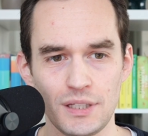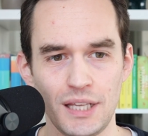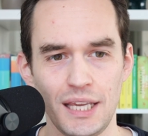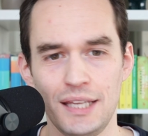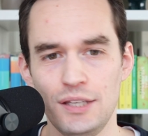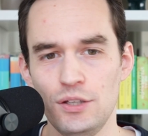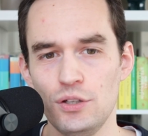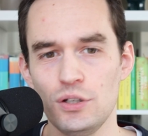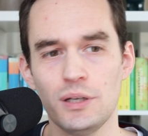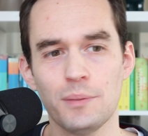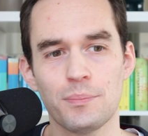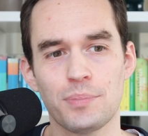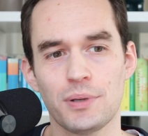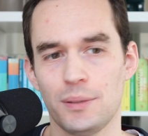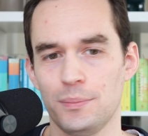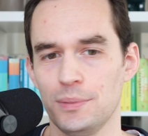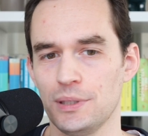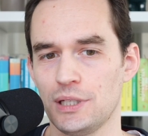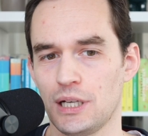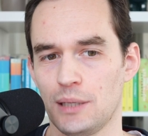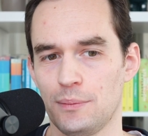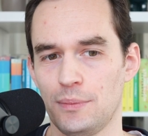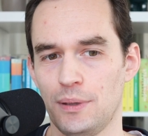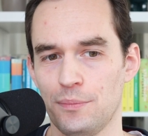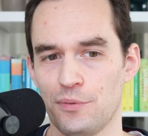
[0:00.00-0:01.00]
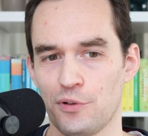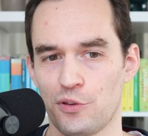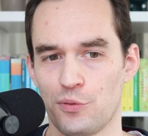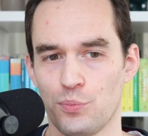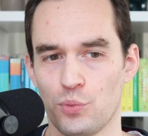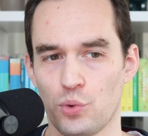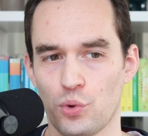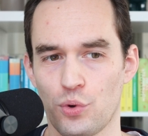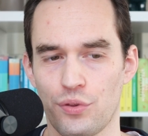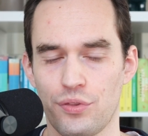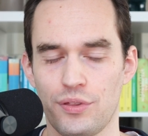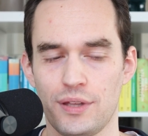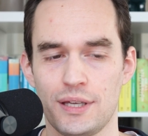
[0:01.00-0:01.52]
you can probably come up with
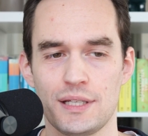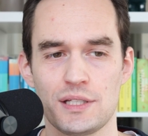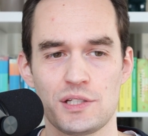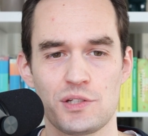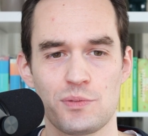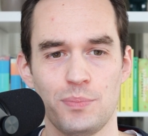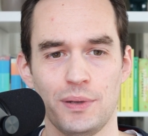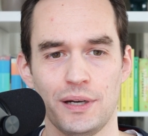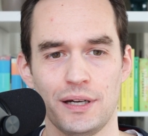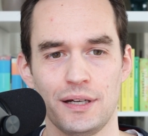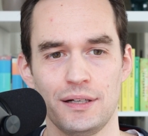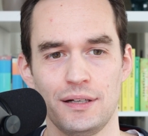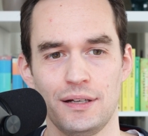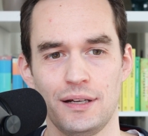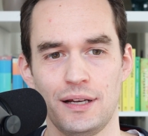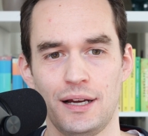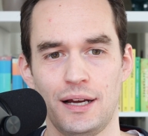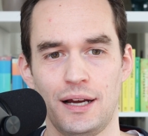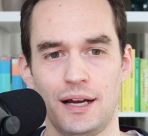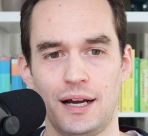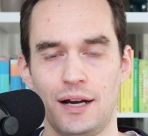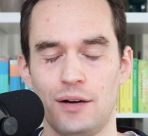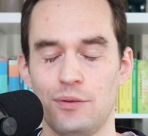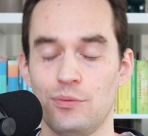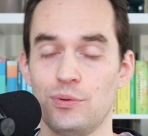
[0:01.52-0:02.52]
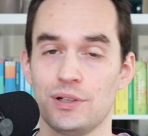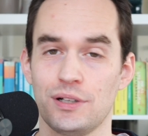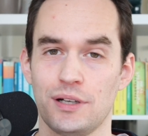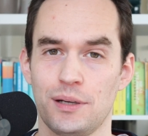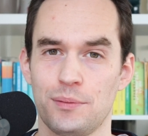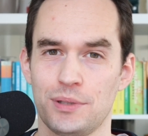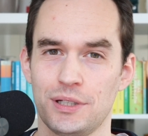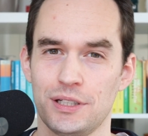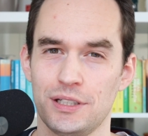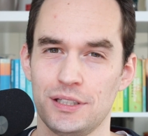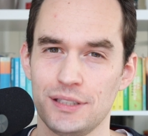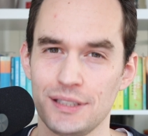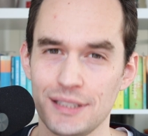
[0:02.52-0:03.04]
more things, but
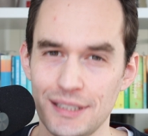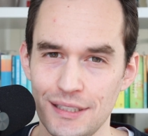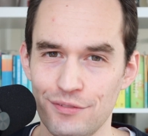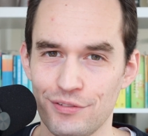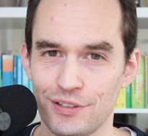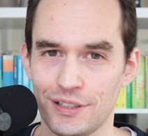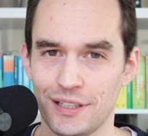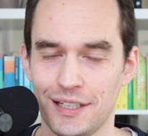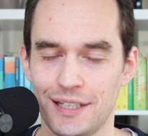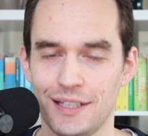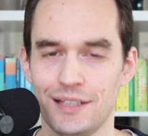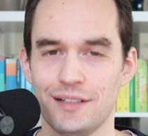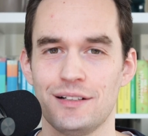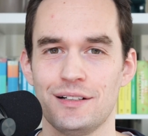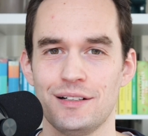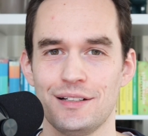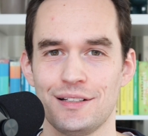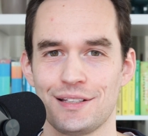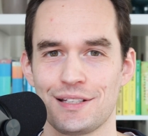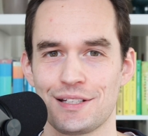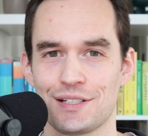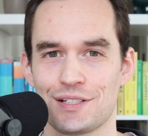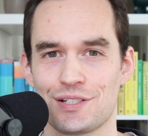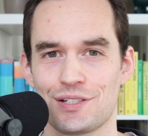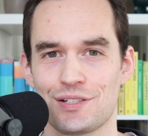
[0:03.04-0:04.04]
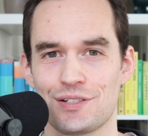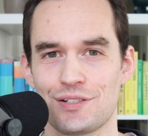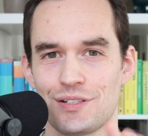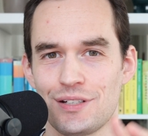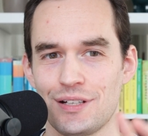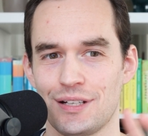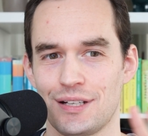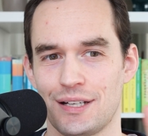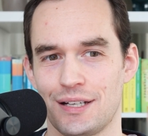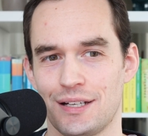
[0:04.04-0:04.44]
I'm going to leave it here in this